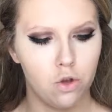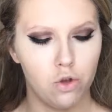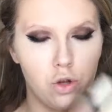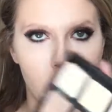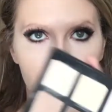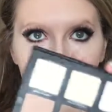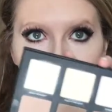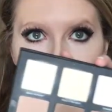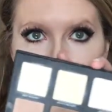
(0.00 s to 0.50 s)

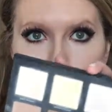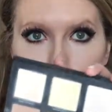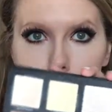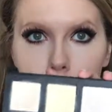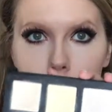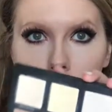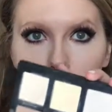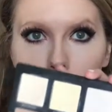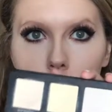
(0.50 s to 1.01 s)
So I'm going to go
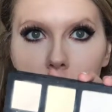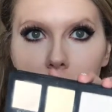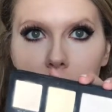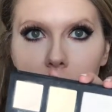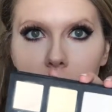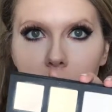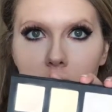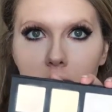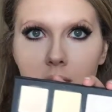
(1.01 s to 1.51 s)
in with
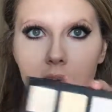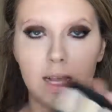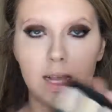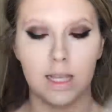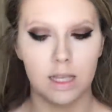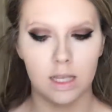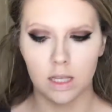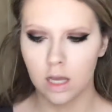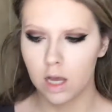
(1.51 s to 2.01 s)

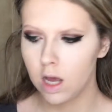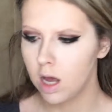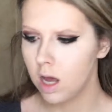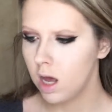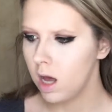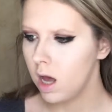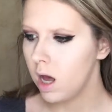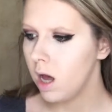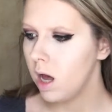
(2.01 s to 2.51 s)
this.
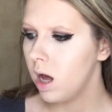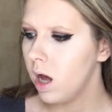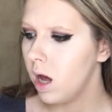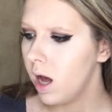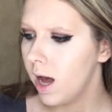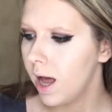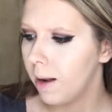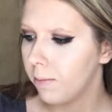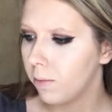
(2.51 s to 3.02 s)

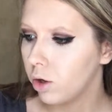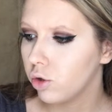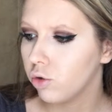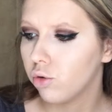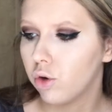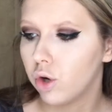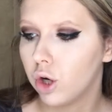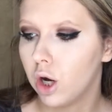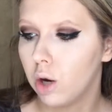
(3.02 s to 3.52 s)
I'm also
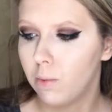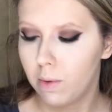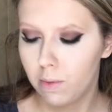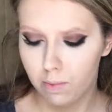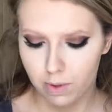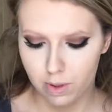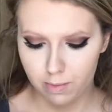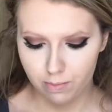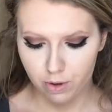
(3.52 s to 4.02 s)
going to go in
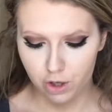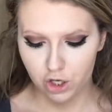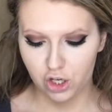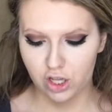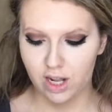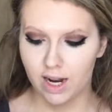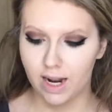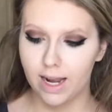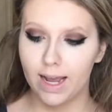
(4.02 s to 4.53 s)
with the brush
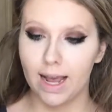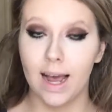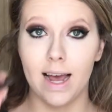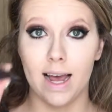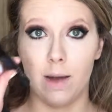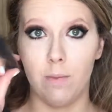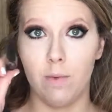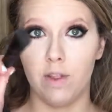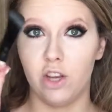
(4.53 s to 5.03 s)
that it
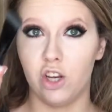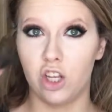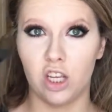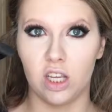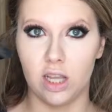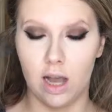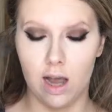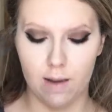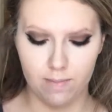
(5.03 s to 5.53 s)
came with just
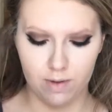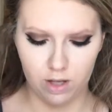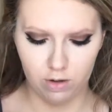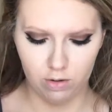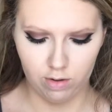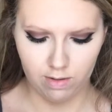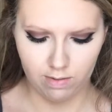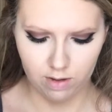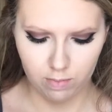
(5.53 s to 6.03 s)
because I
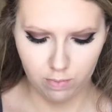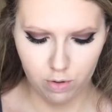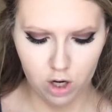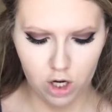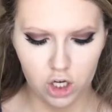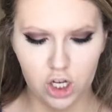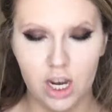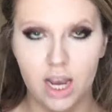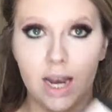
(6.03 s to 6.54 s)
absolutely love this
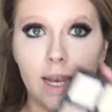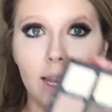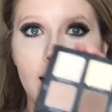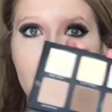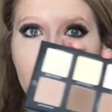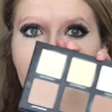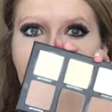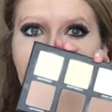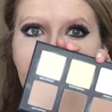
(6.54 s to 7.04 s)
brush. And
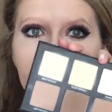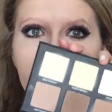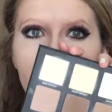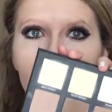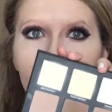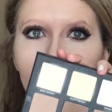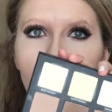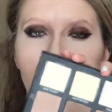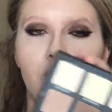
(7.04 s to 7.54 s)
lately I've
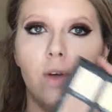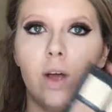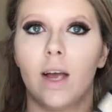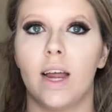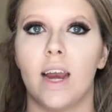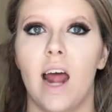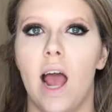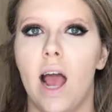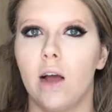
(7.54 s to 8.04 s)
been going for
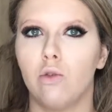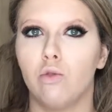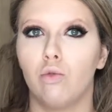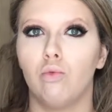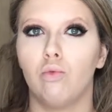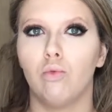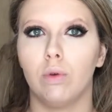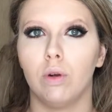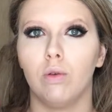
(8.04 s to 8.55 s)
like an
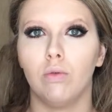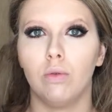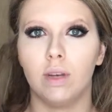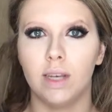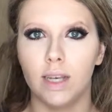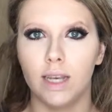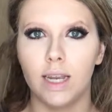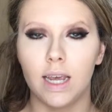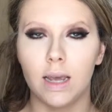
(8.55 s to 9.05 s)
actual real
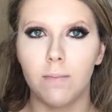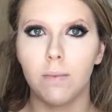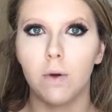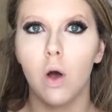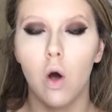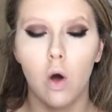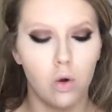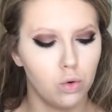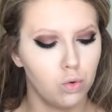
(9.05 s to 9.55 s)
deep
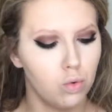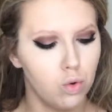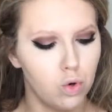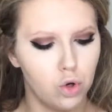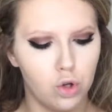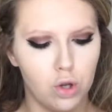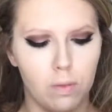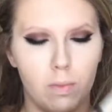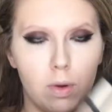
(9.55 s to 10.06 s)
contour.
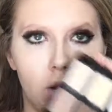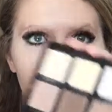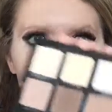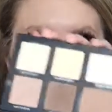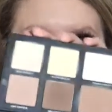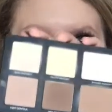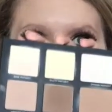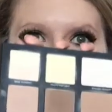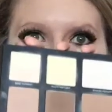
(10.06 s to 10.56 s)
So I'm going to
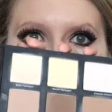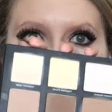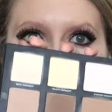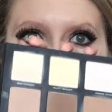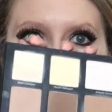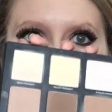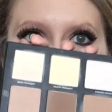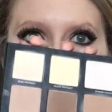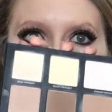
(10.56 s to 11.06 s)
go
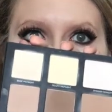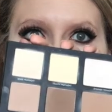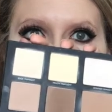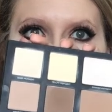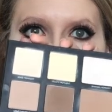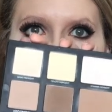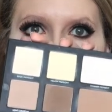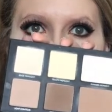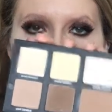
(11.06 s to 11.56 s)
in with
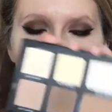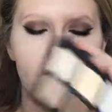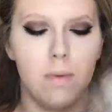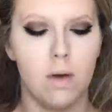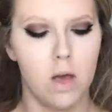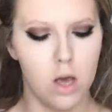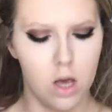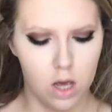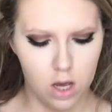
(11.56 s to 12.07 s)
the deep
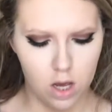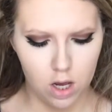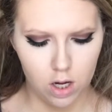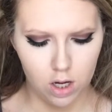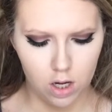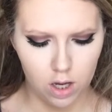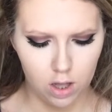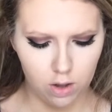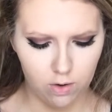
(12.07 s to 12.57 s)

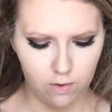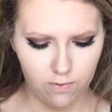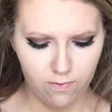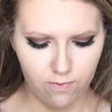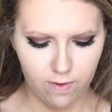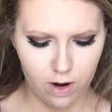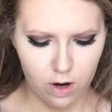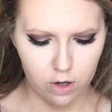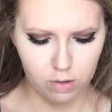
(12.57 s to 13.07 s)
color
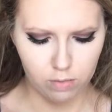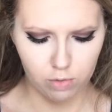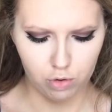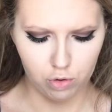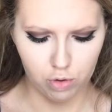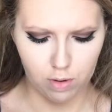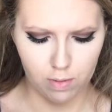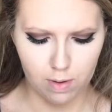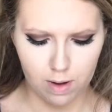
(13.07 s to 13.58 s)
first. I'm
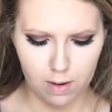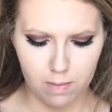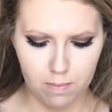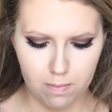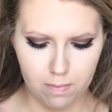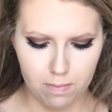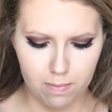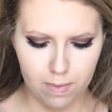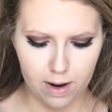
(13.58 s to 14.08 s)
just going to like
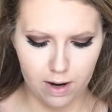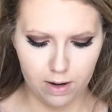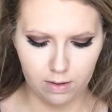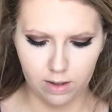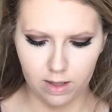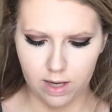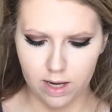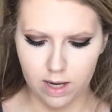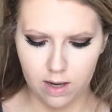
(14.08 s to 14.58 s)

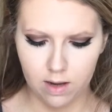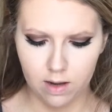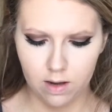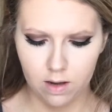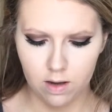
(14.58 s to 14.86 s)
barely